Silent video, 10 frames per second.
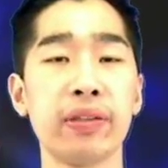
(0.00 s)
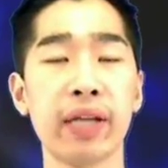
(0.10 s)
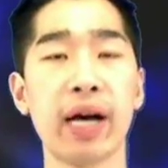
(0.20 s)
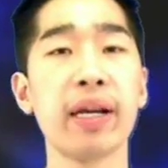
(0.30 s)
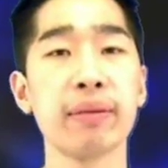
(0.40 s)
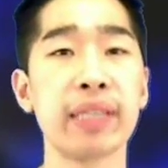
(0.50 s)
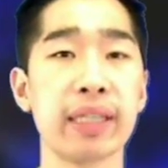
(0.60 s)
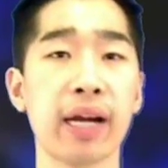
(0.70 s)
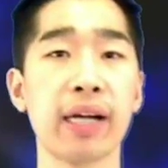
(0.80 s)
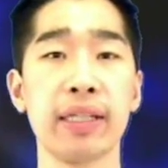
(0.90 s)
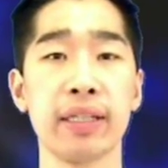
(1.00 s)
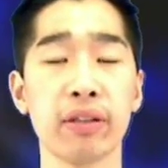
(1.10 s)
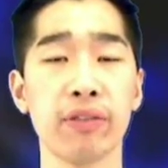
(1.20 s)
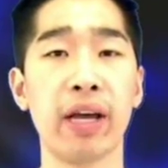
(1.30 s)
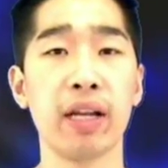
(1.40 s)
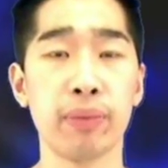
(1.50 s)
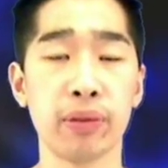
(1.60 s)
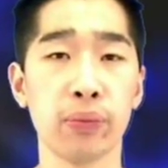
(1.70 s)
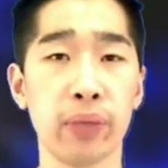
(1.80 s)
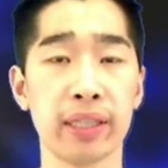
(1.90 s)
items that are currently not
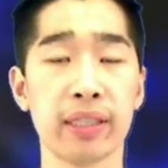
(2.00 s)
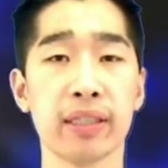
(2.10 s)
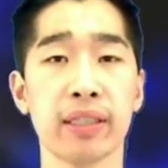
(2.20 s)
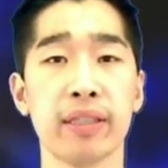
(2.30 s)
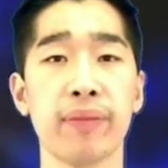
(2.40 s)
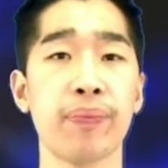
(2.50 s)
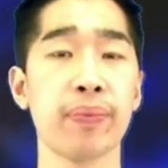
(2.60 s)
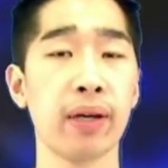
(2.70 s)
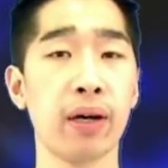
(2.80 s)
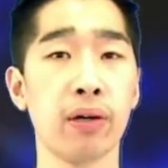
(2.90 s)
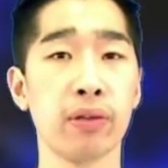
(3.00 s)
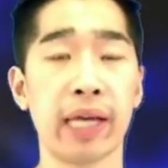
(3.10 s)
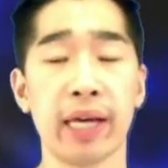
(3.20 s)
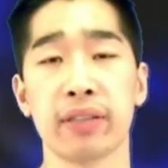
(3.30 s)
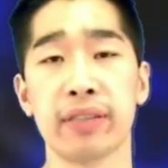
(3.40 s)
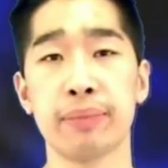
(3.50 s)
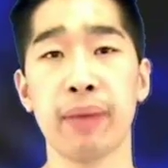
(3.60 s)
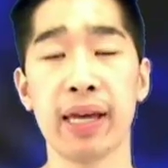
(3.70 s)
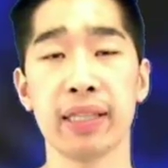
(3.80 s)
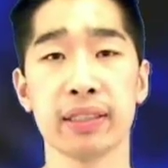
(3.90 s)
available within the whole categories
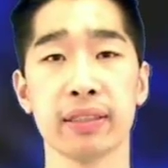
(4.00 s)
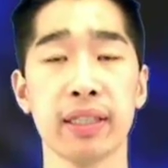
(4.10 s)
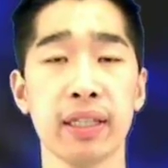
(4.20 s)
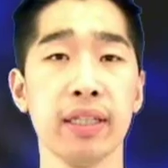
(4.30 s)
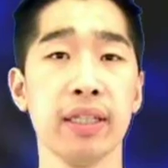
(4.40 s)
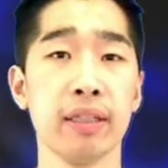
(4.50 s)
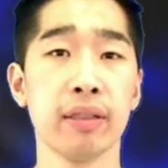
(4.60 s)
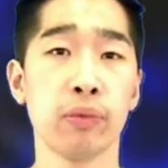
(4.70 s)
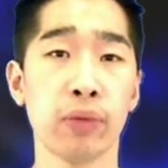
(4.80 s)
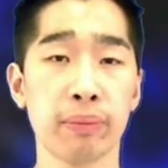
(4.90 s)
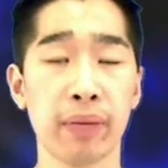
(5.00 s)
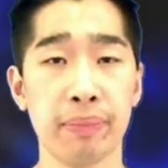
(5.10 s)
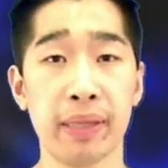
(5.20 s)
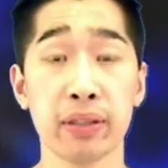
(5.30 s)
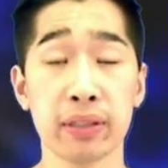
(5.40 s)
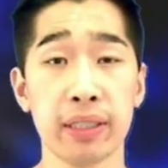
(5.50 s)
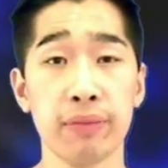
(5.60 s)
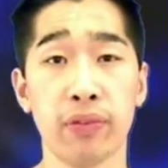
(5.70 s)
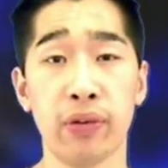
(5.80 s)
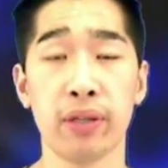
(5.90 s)
page. What might be a good
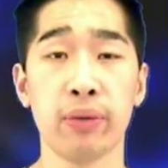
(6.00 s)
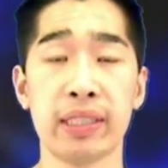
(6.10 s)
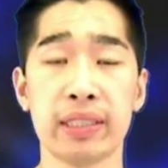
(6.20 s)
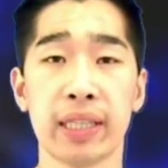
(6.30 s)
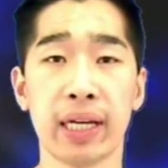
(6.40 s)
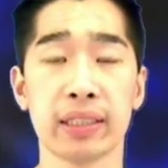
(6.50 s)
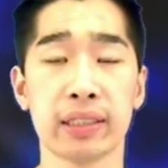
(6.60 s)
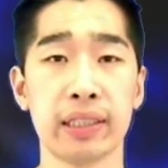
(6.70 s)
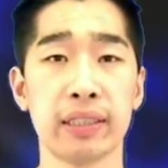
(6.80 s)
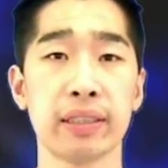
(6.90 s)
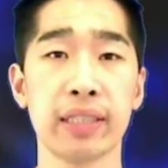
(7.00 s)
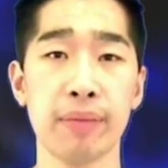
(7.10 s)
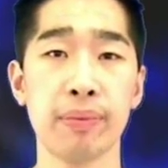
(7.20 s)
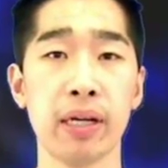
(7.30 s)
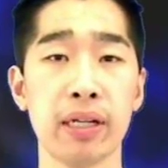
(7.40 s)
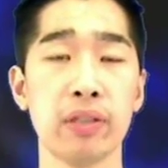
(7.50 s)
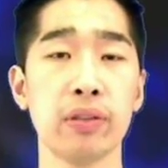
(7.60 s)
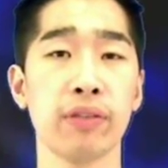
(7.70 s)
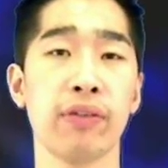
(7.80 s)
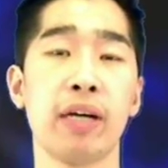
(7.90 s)
tip for you is to actually keep only
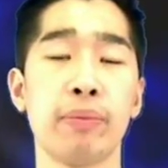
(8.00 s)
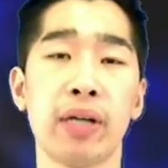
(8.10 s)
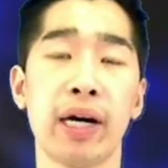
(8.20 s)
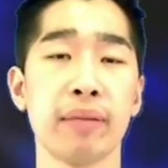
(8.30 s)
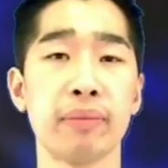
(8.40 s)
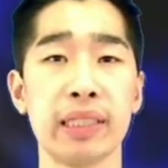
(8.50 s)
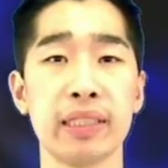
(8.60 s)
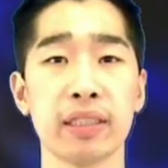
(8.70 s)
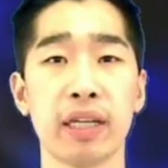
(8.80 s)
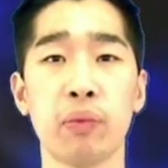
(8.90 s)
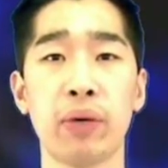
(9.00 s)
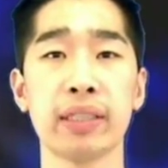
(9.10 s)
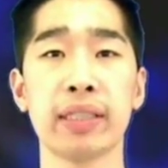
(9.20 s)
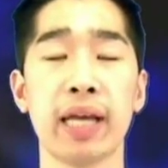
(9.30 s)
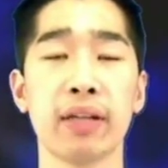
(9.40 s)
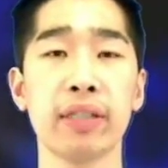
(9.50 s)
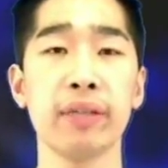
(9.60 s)
all the available items inside one category.